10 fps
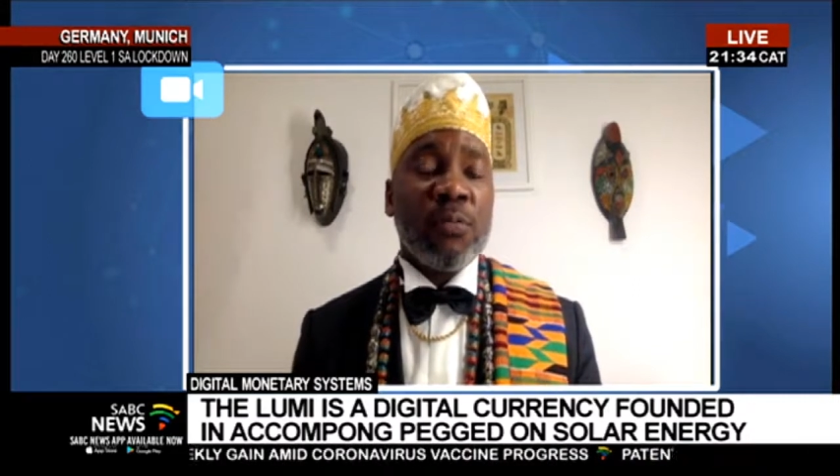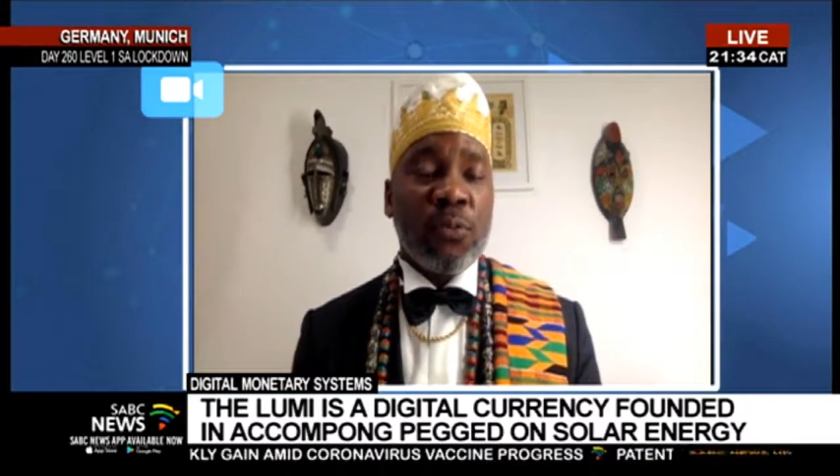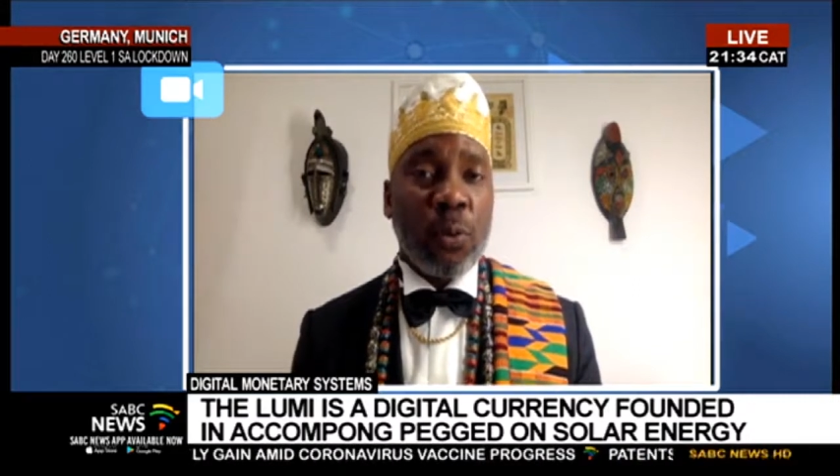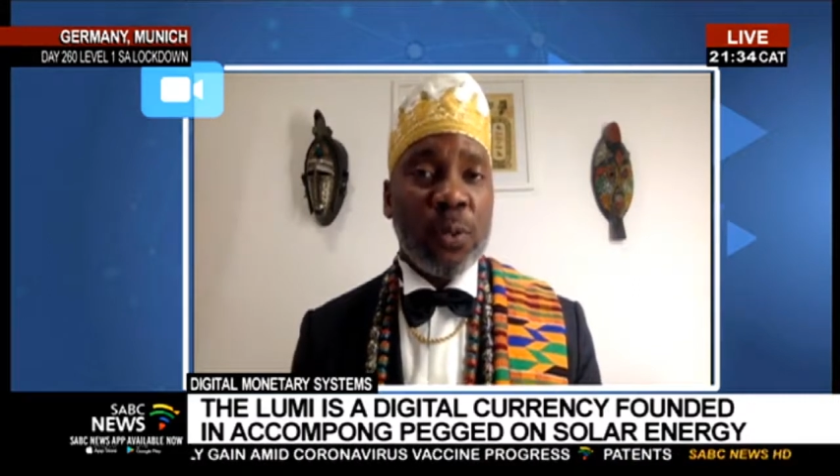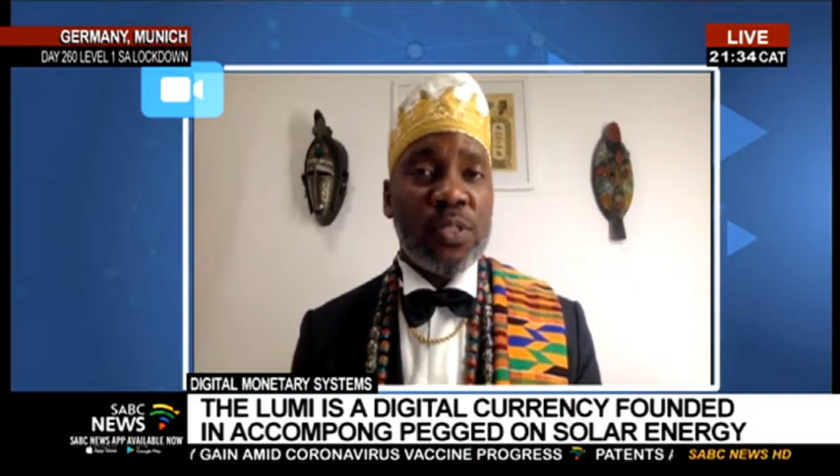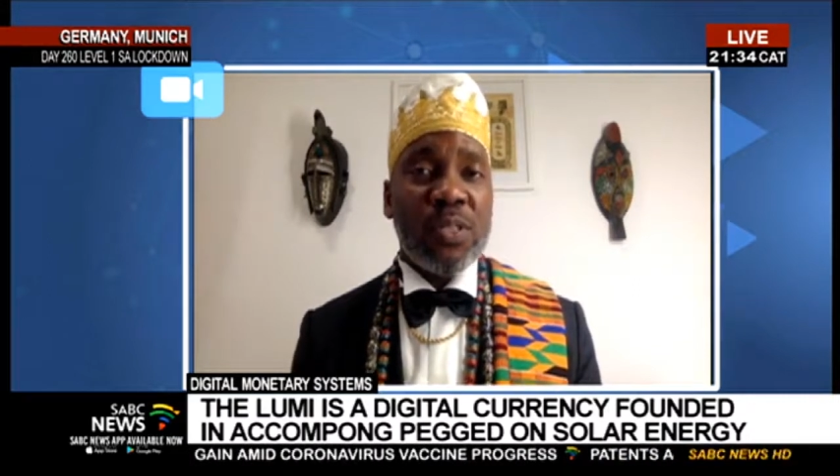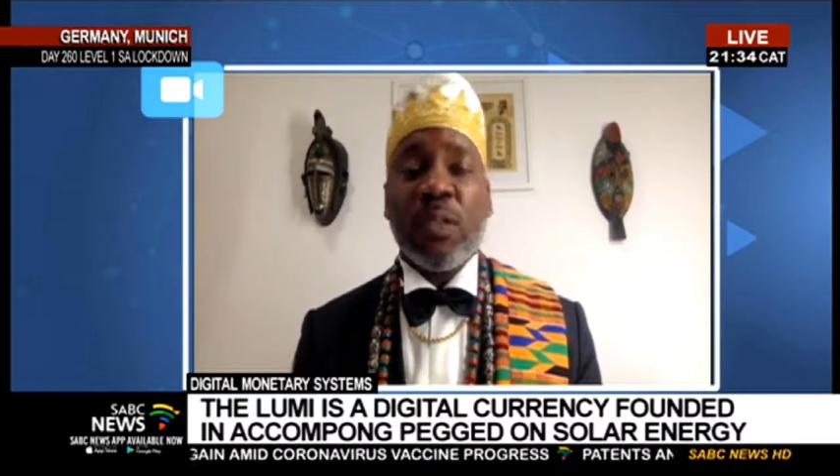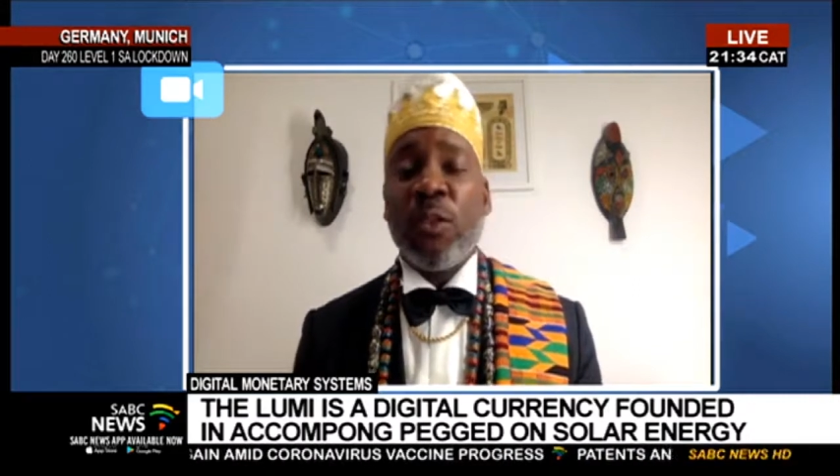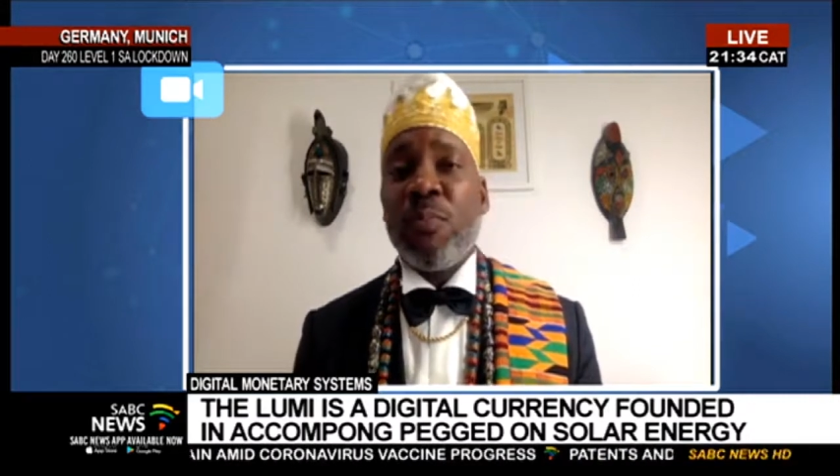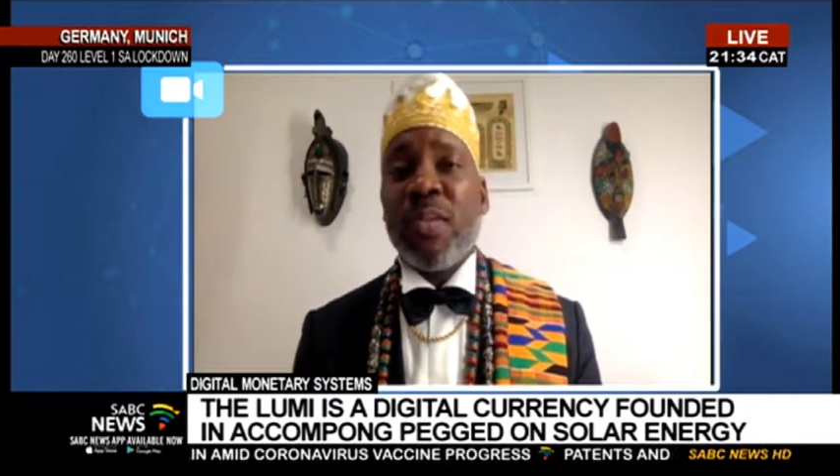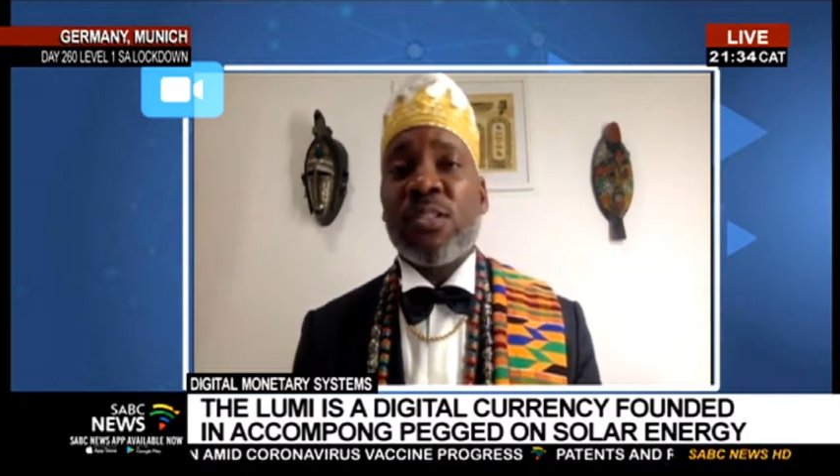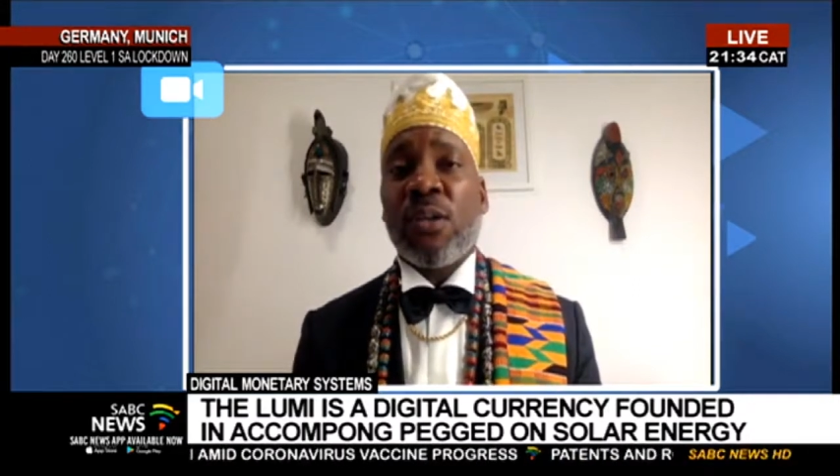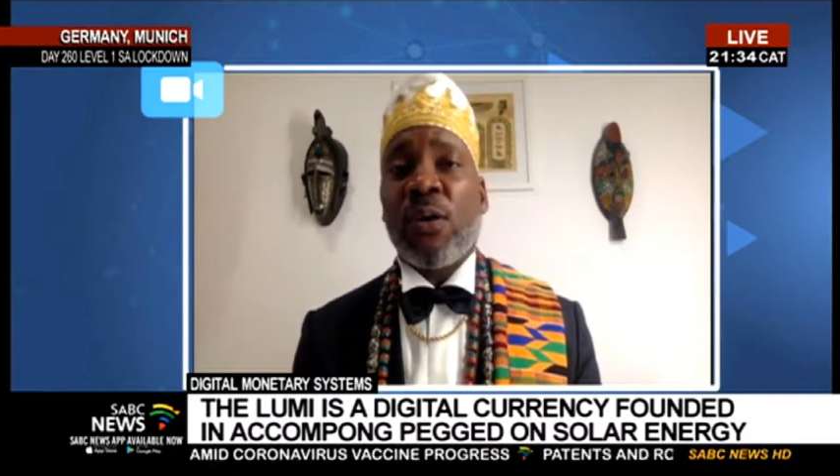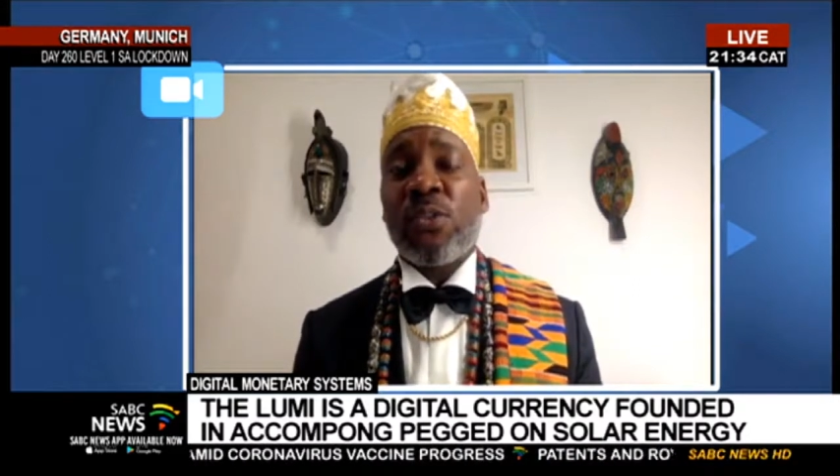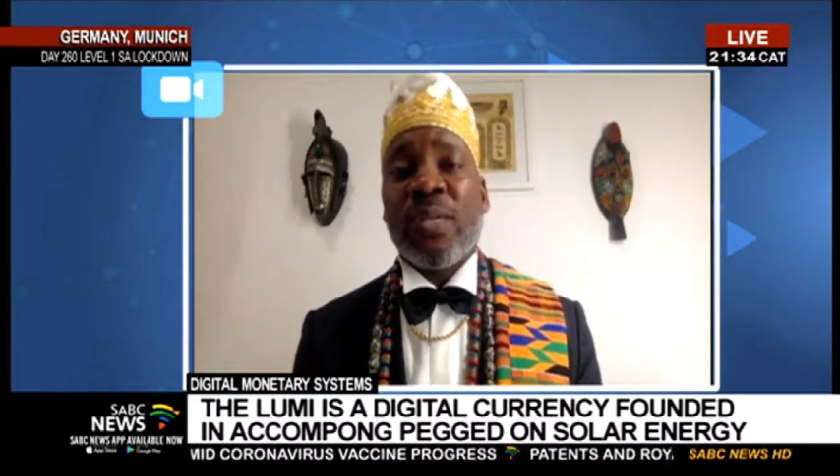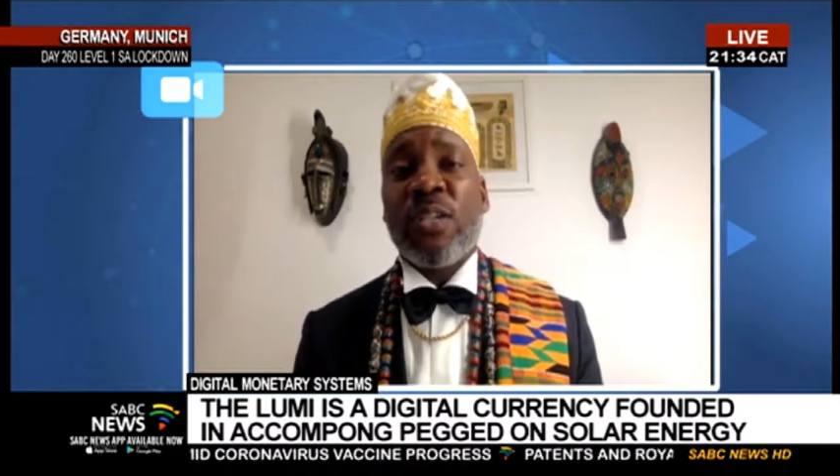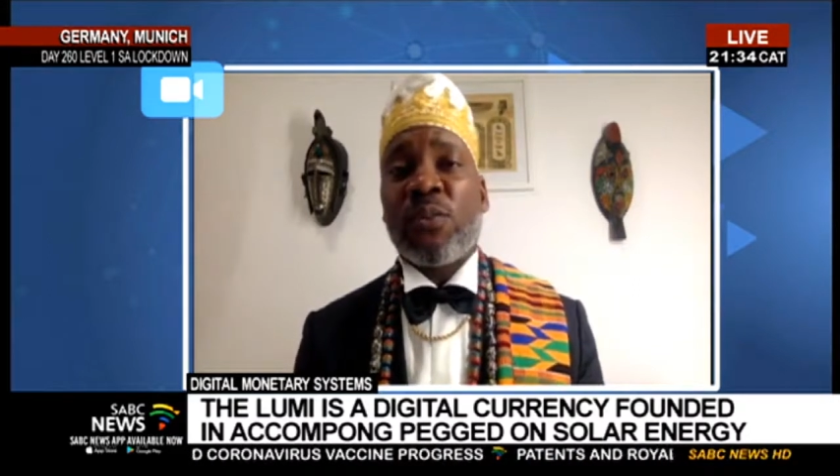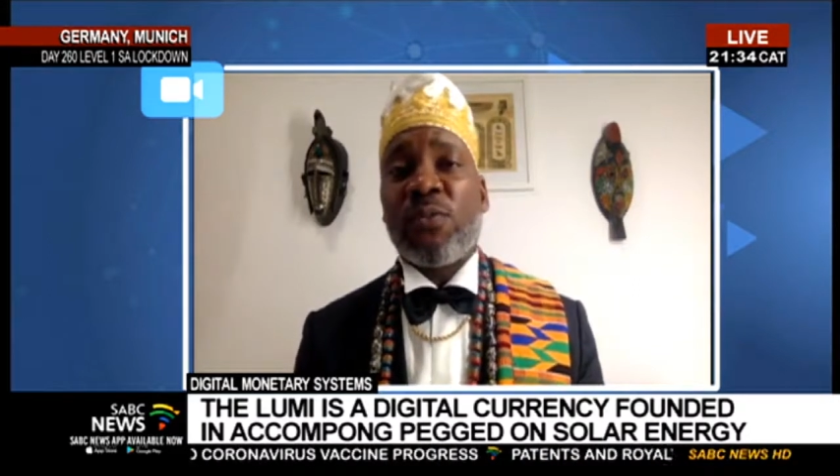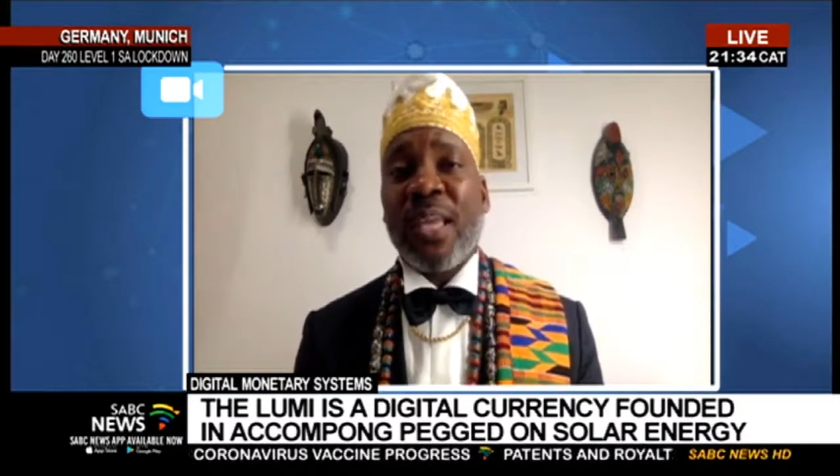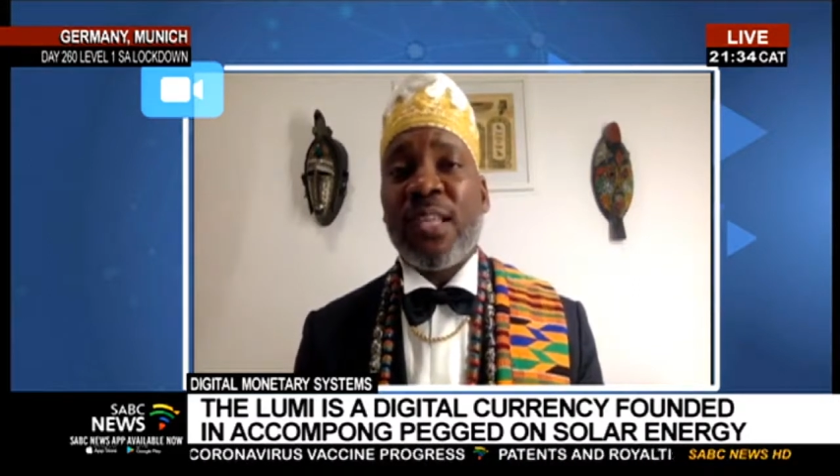of course, the Lumi is also
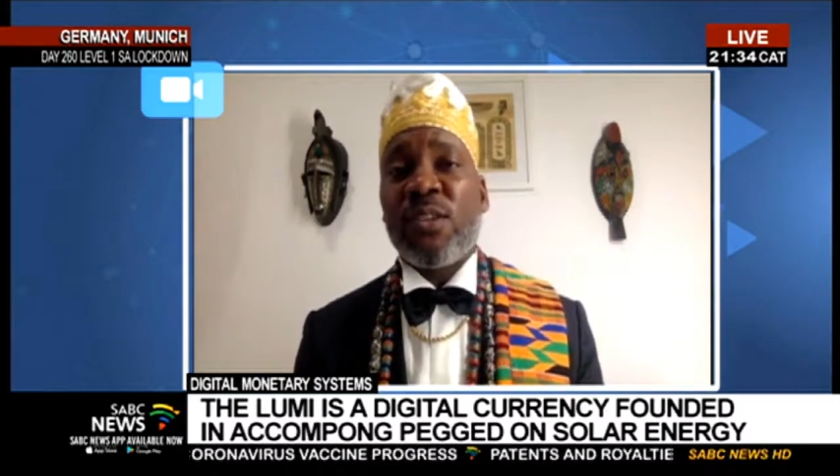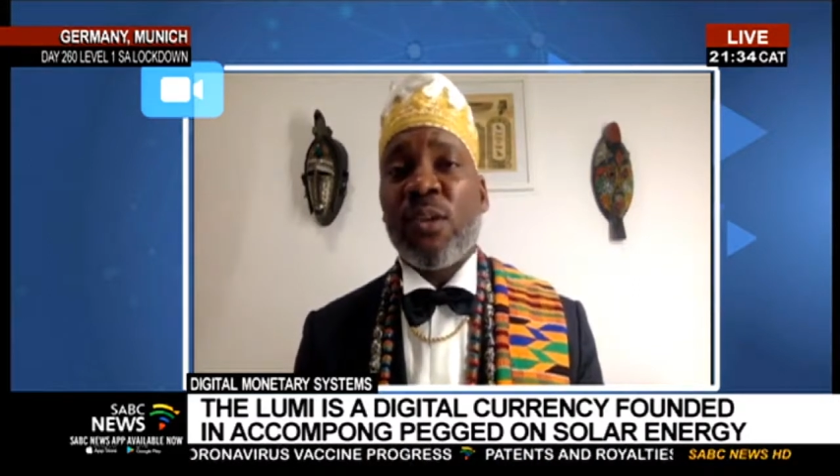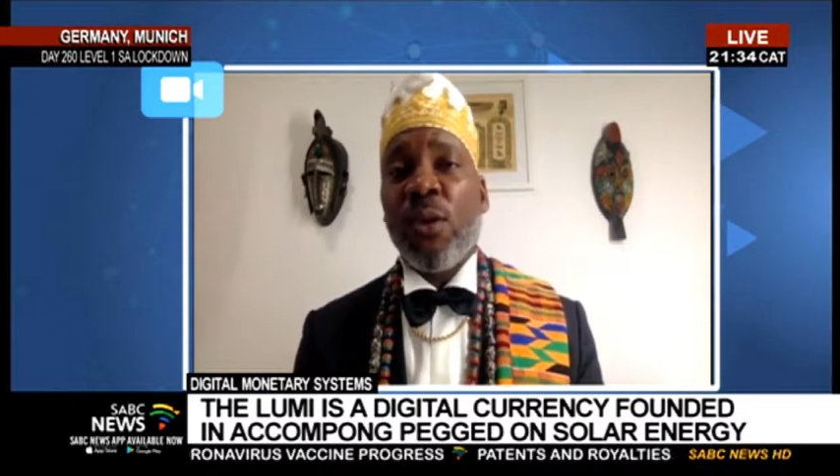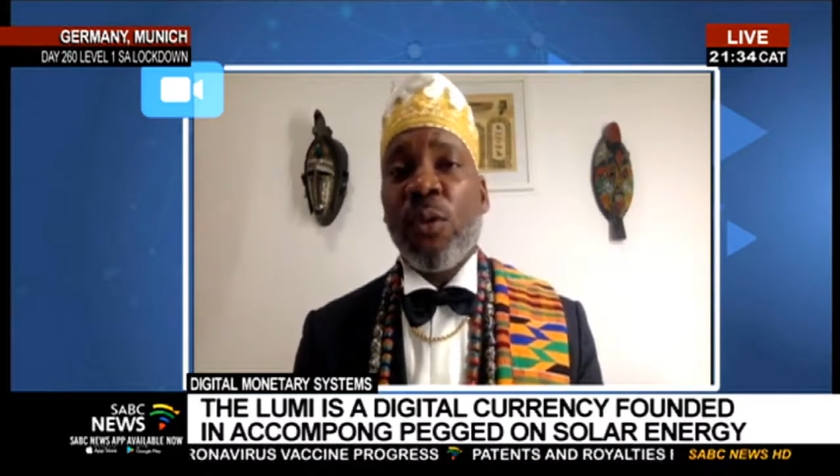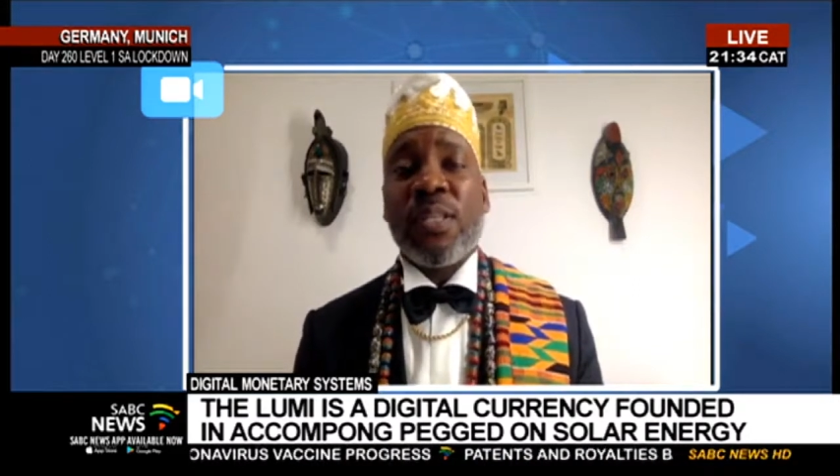interfaced